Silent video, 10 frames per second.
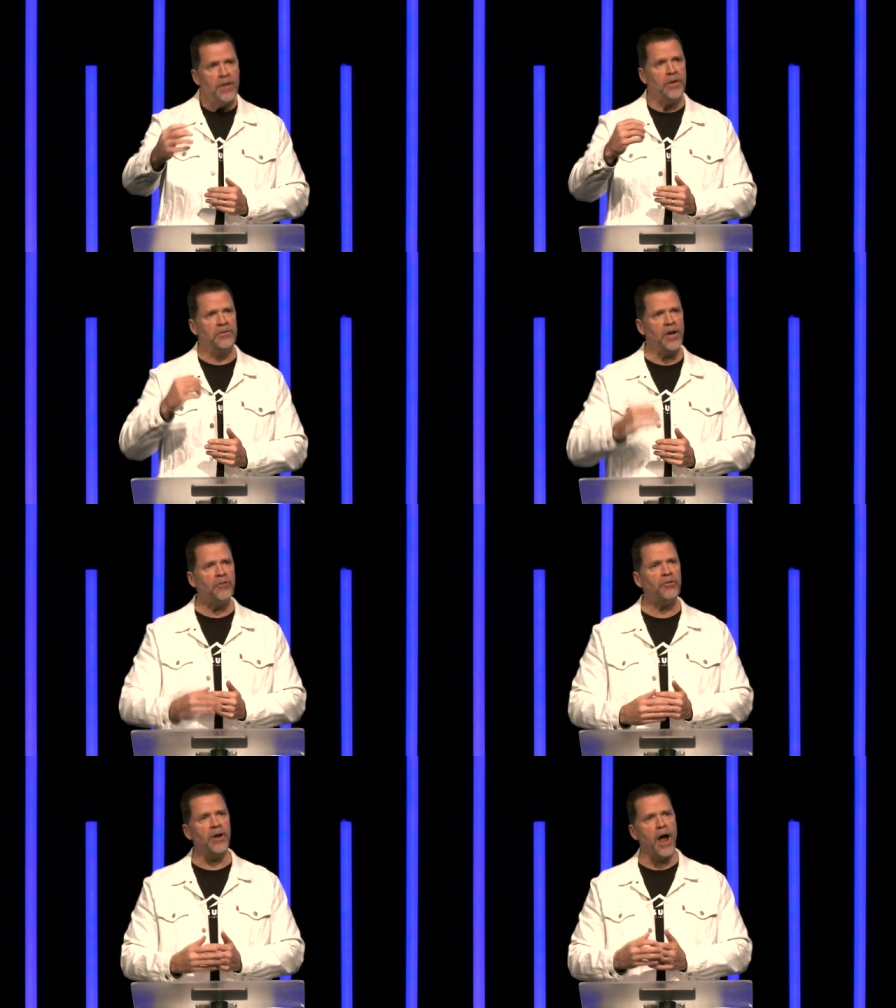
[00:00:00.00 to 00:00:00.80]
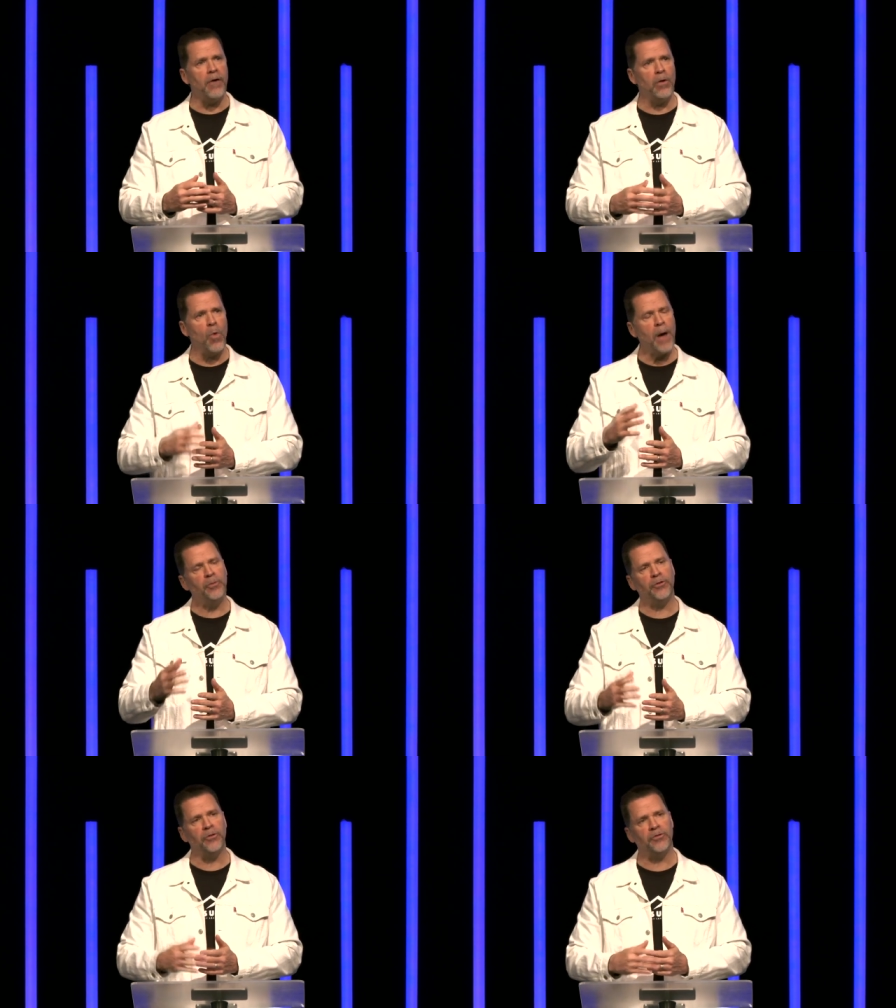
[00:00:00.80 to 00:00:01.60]
The dictionary,
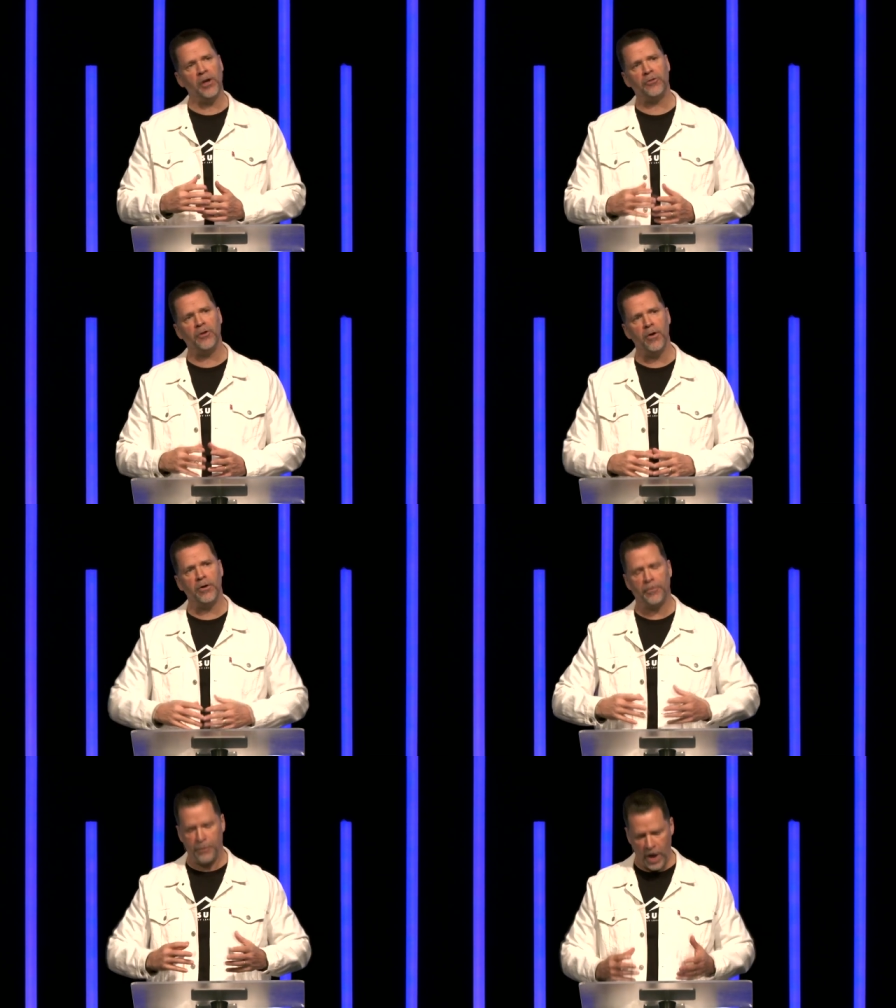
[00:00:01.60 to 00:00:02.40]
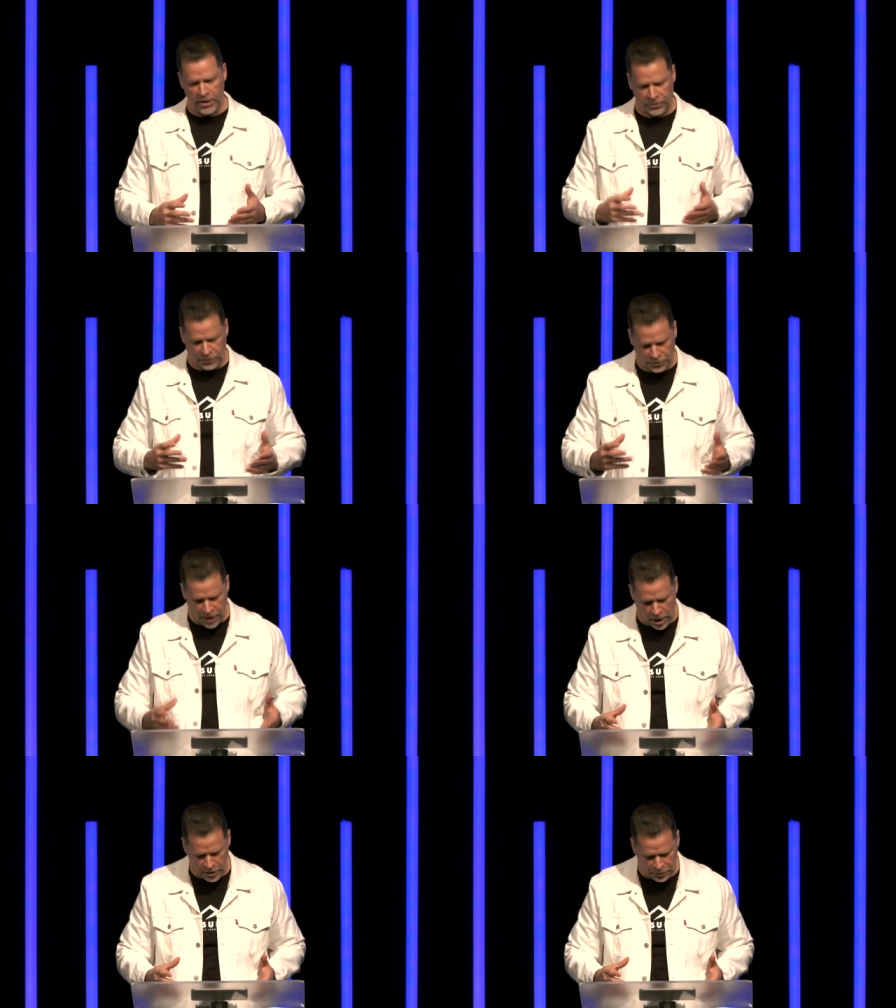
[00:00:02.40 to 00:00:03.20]
Webster's dictionary, defines
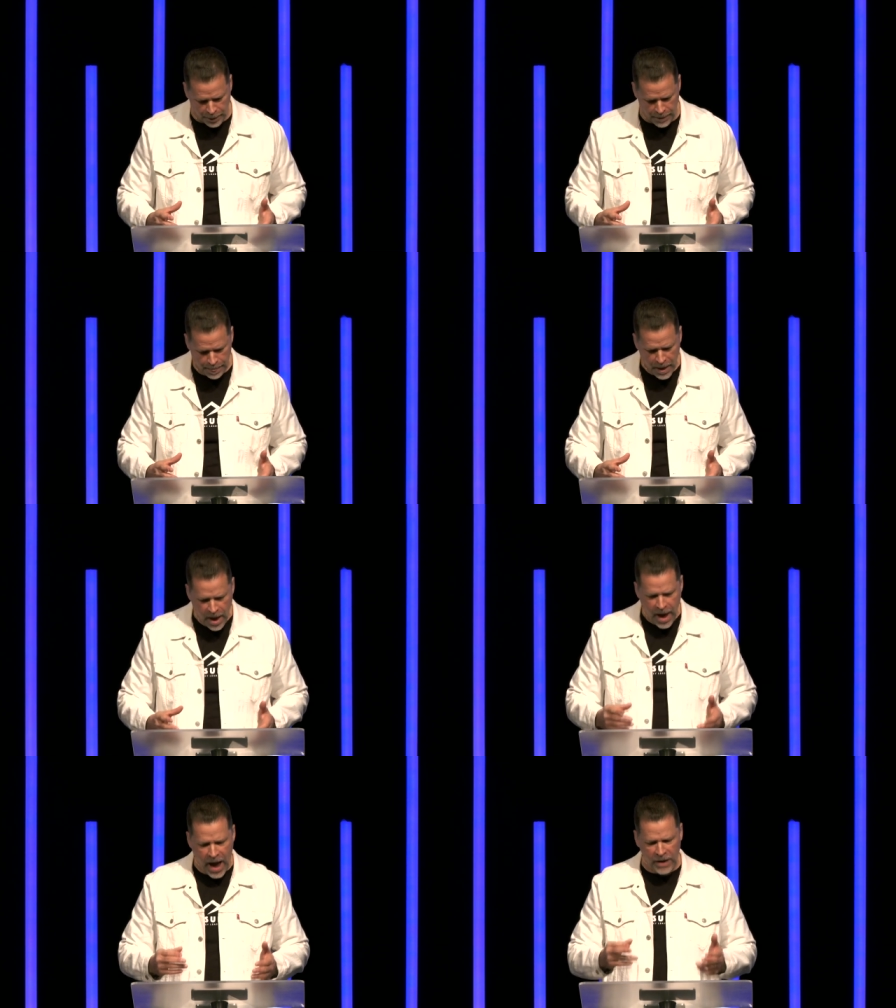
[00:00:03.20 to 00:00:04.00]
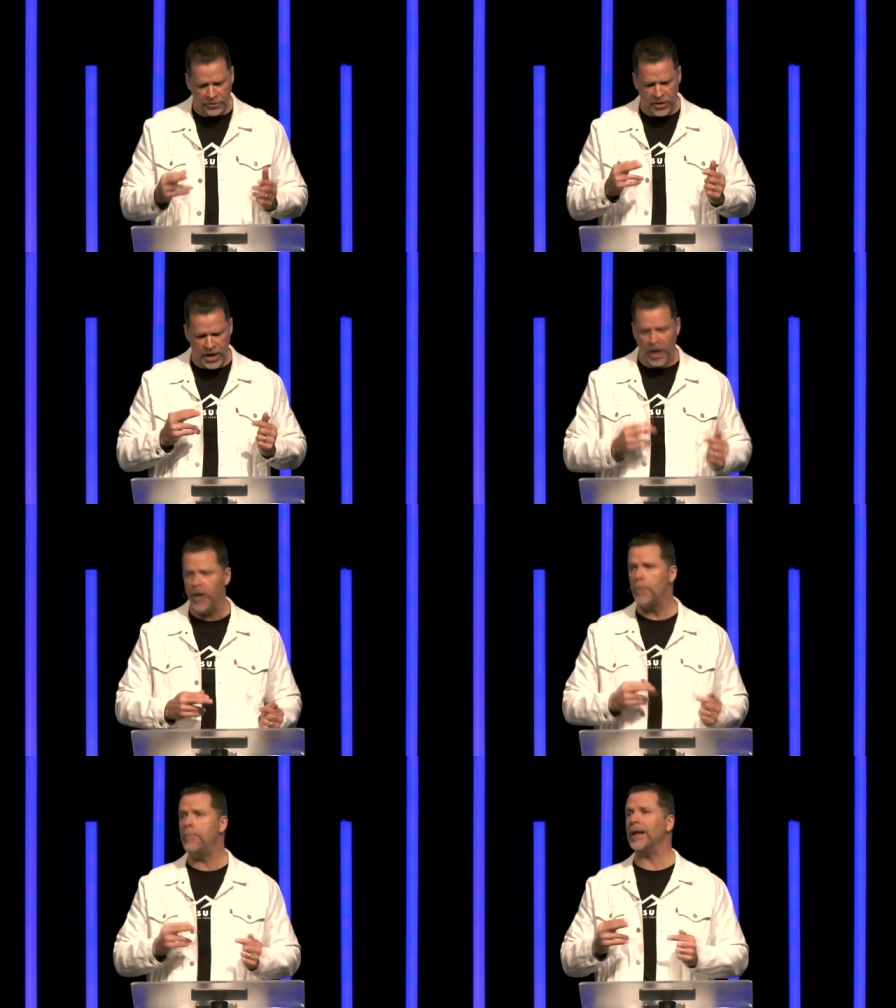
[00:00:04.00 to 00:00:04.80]
discouragement as the
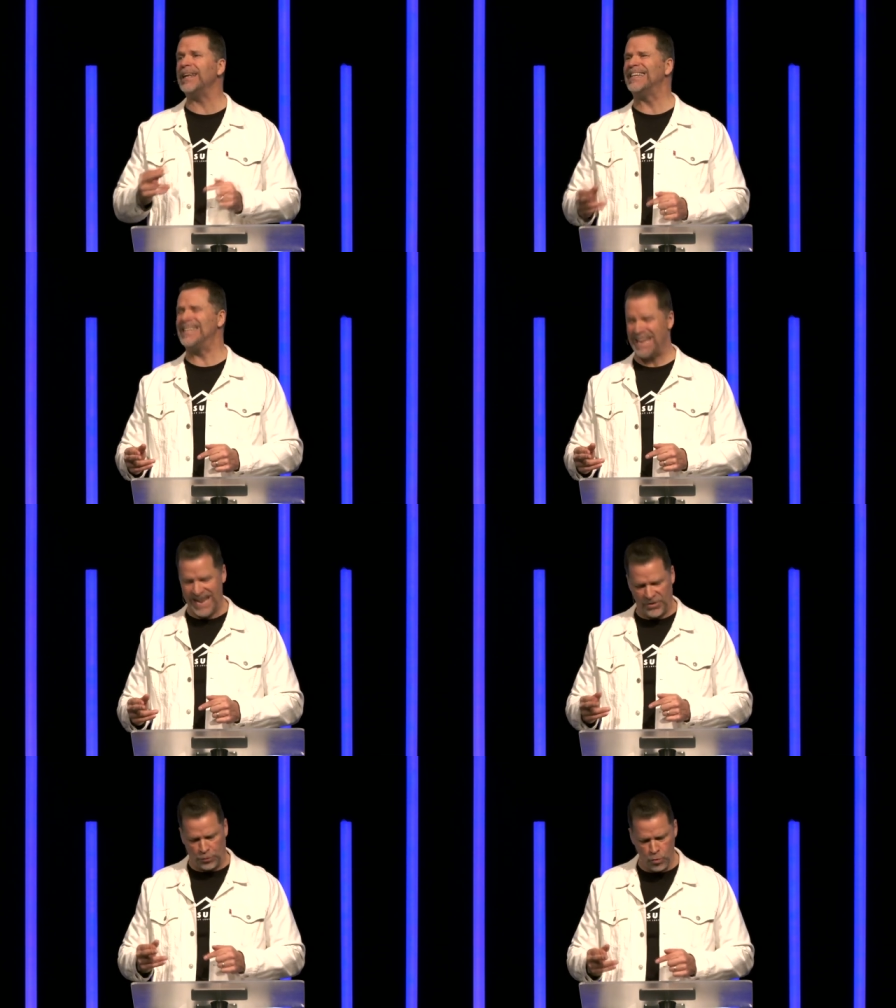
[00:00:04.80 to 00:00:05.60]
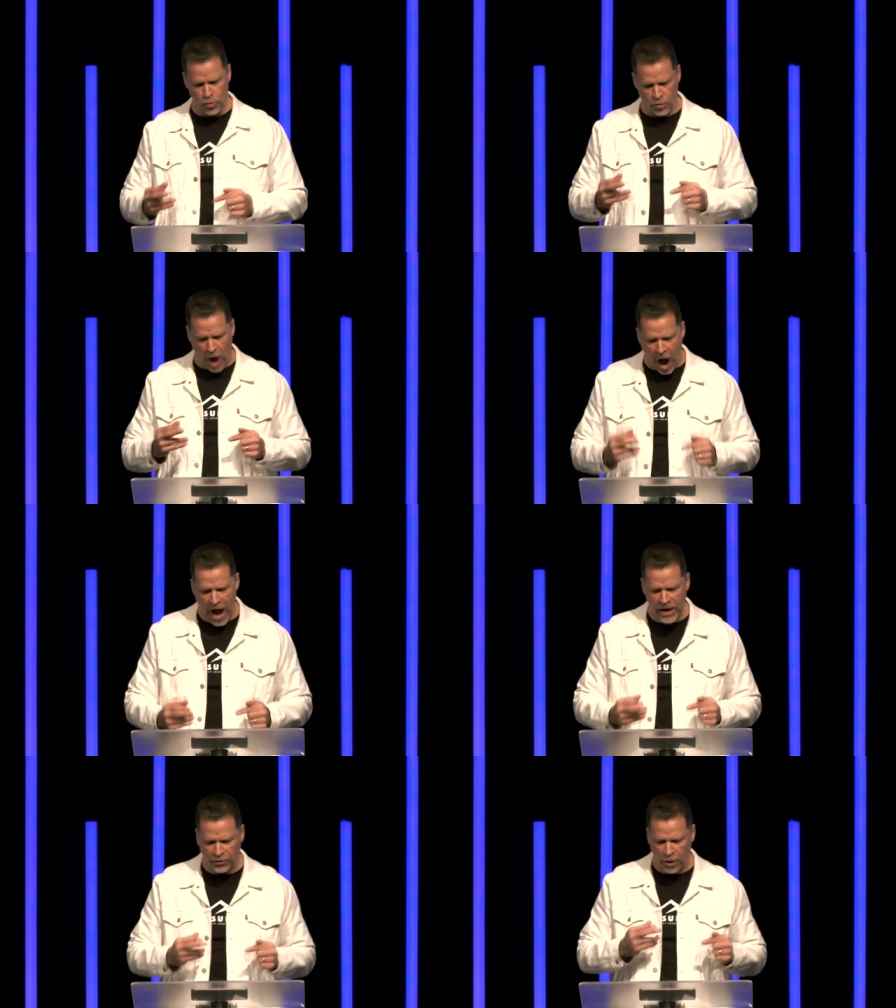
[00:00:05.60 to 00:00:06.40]
inability to
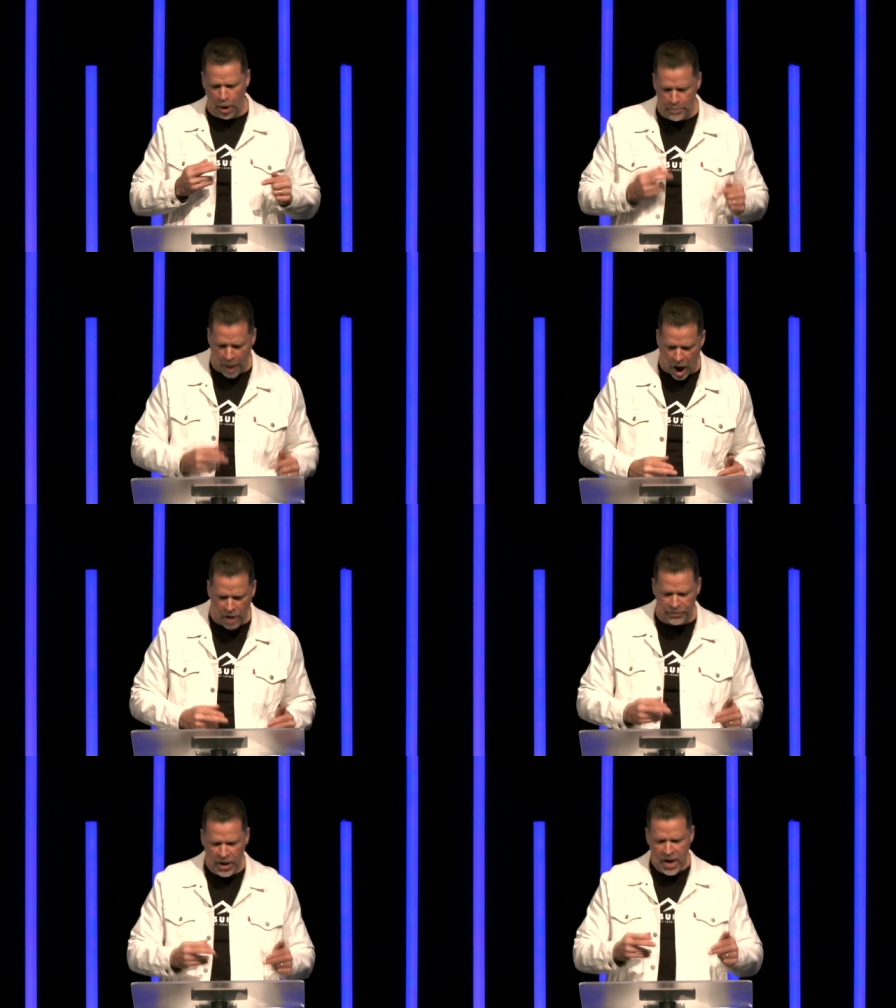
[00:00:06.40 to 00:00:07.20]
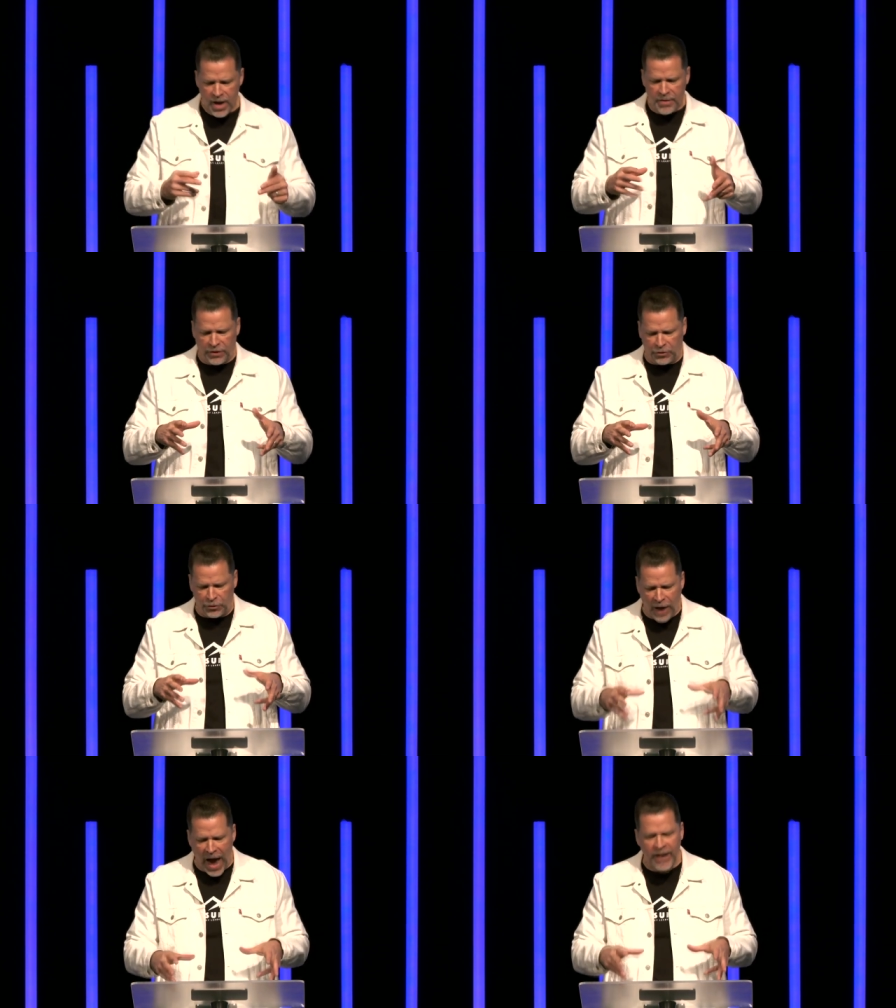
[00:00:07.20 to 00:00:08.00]
rise above the
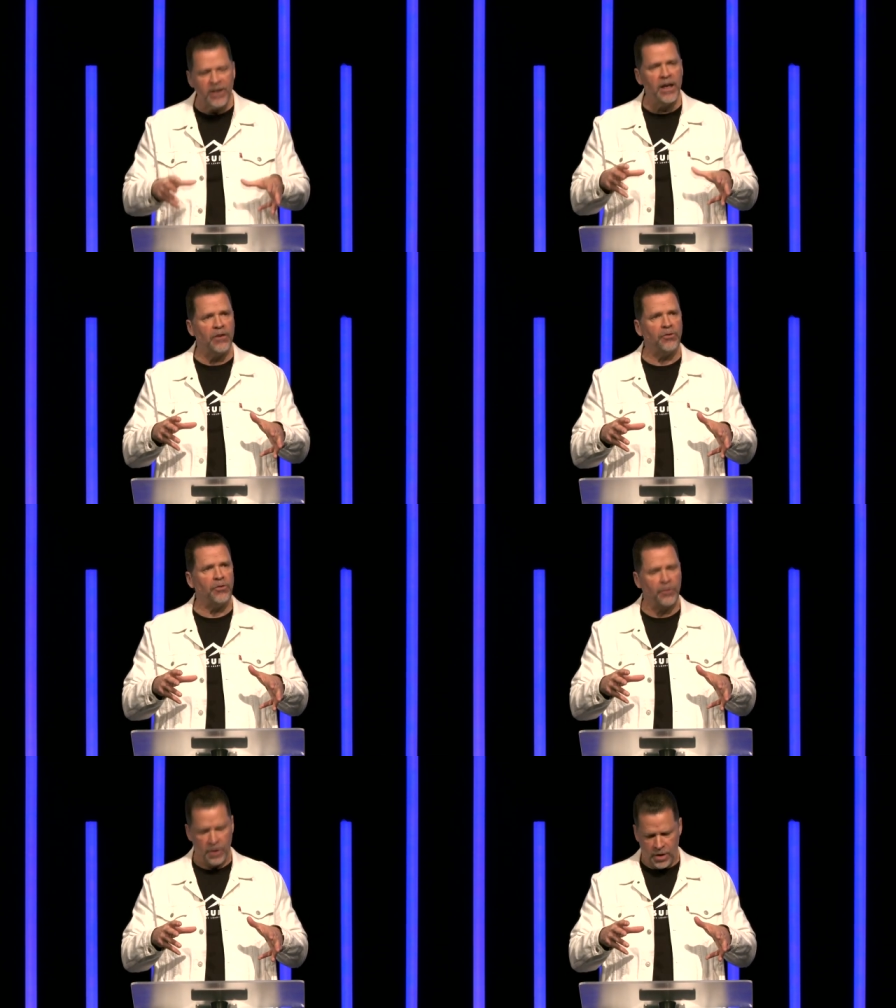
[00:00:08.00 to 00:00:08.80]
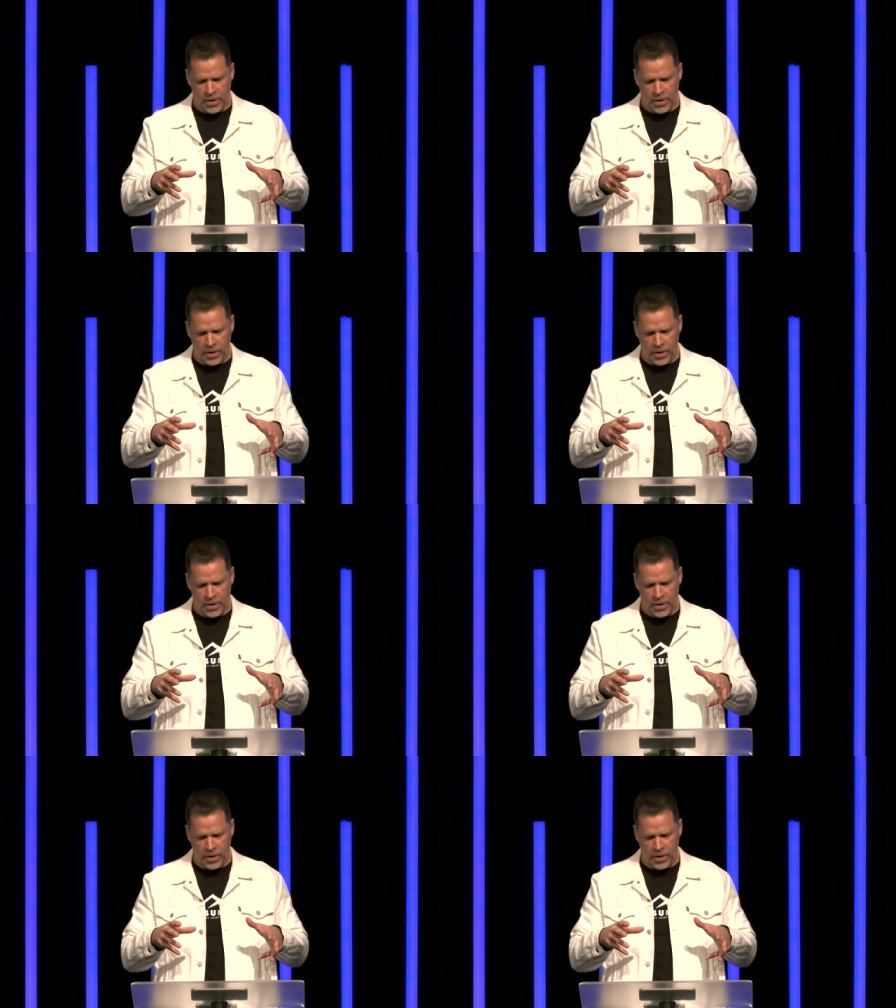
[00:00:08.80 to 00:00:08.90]
sadness